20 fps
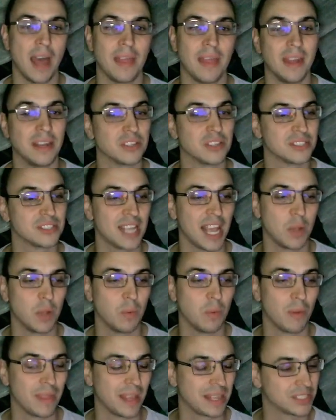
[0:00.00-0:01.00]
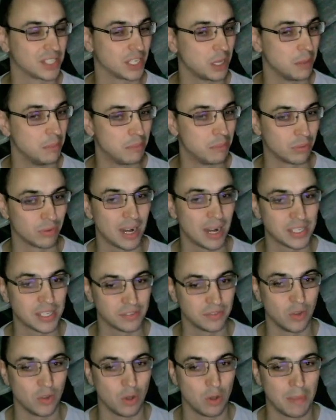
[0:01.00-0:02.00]
a second one that's a compressed
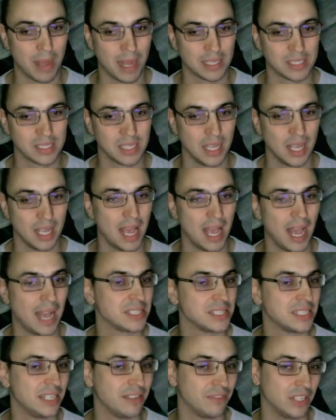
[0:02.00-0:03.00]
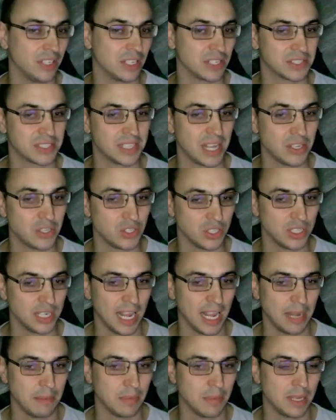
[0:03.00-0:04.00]
format, has a different extension
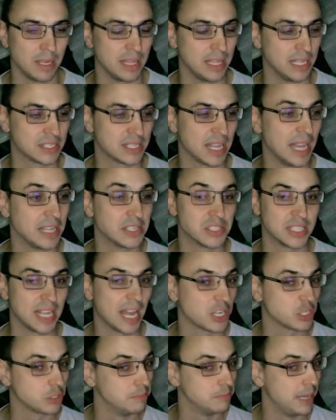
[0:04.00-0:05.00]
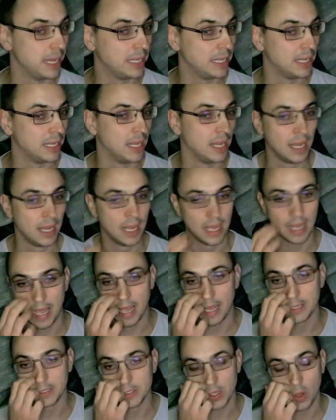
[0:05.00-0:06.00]
name, in this case -min,
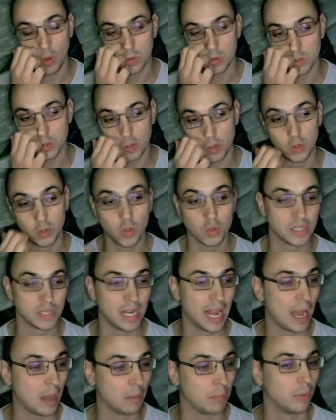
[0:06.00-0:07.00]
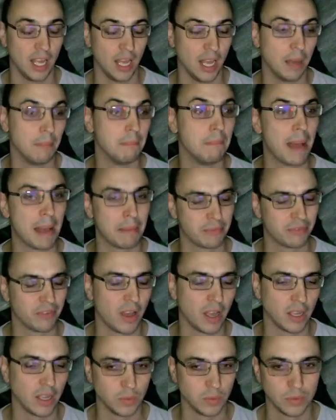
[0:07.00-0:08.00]
and also doesn't output a map
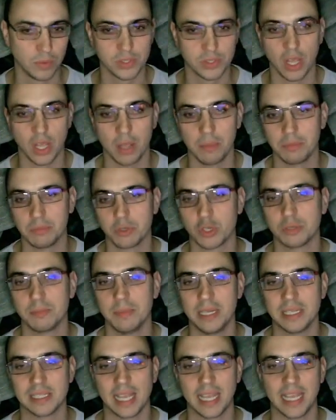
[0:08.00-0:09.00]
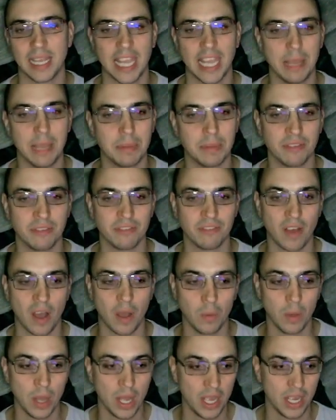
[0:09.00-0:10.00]
file. So it just means that you're keeping the file
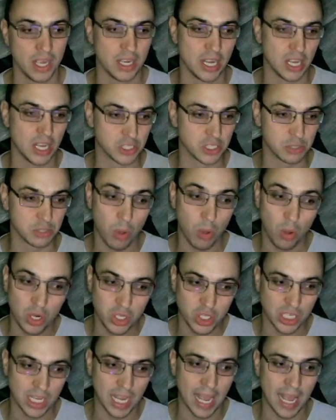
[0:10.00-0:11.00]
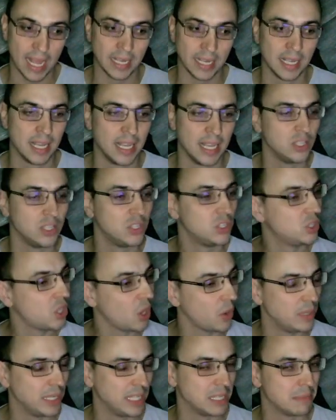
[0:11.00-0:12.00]
as small as you can, don't
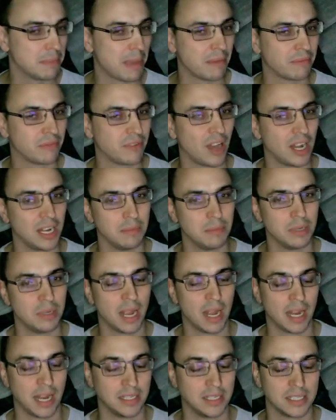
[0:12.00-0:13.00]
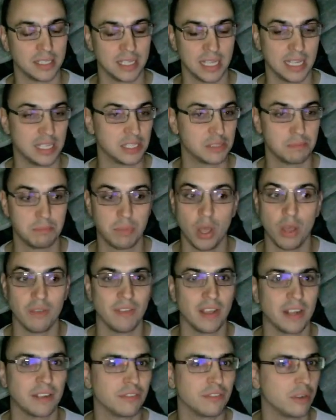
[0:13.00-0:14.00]
need the map file in, and it's perfect
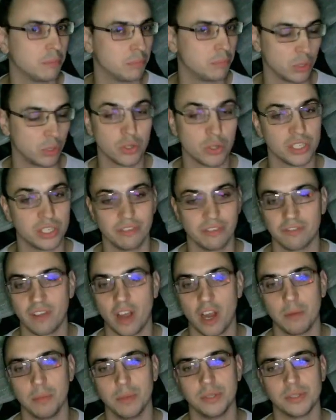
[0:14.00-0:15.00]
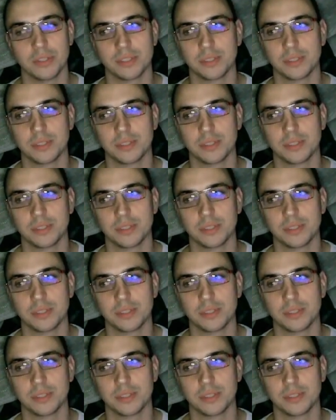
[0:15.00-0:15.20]
for production environments.